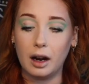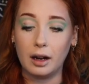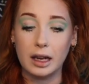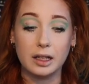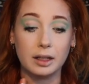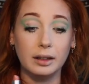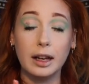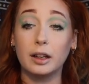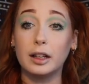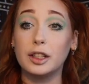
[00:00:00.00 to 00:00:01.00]
each
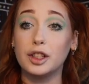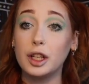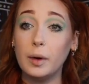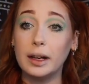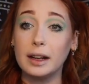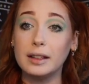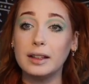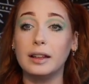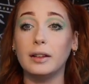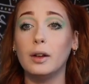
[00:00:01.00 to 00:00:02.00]
layer is showing us
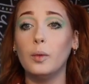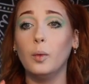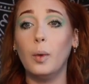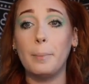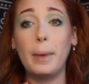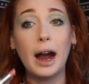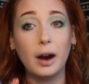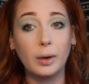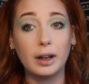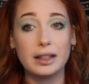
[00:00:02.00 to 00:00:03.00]
and what
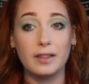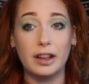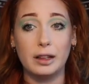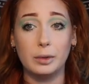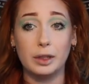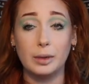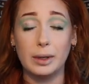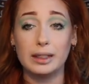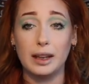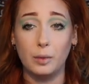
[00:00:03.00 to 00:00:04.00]
power is available to
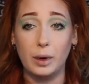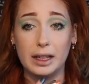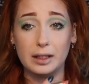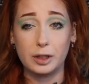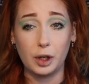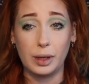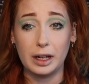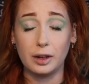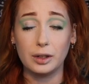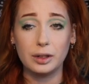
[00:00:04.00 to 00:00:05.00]
us and what is showing
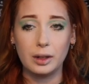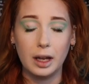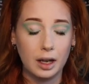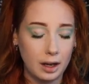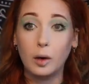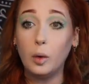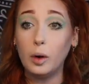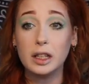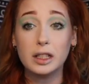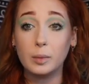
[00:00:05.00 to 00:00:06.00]
in ours.
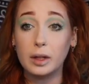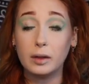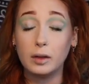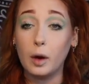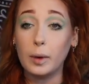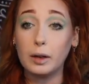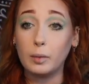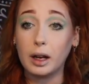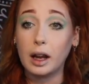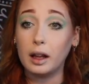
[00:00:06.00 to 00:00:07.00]
Or just with knowing
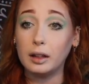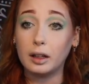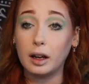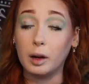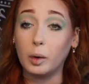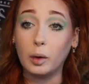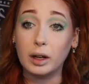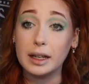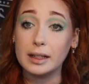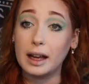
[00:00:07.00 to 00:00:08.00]
what color our
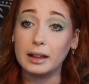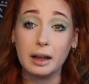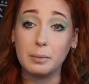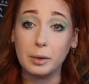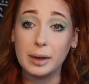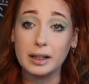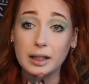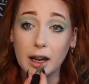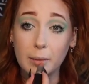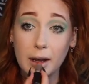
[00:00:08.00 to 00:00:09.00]
aura is at that moment in
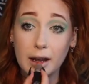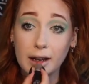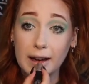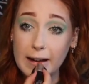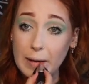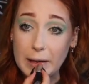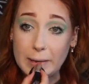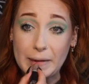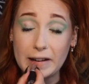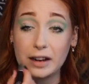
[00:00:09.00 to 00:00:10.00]
time can help us
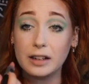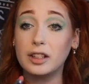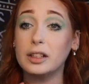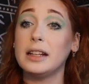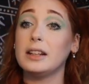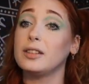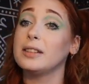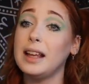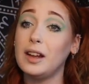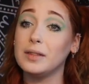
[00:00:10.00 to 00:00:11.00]
better understand
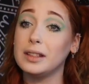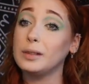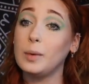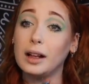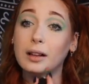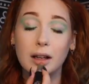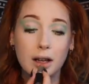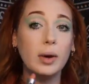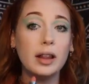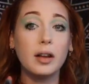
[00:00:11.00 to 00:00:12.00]
ourselves as well.
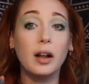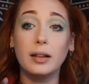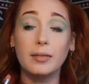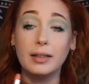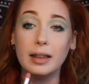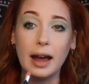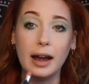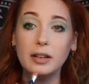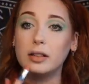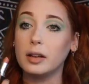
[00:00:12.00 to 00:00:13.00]
With all of
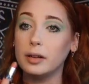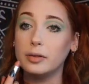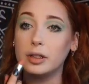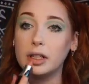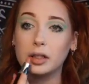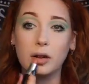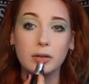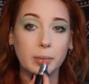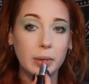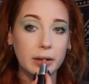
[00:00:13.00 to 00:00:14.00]
that, sorry, I'll just
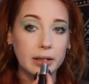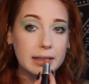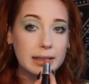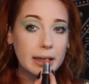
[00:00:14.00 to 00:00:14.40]
also put on this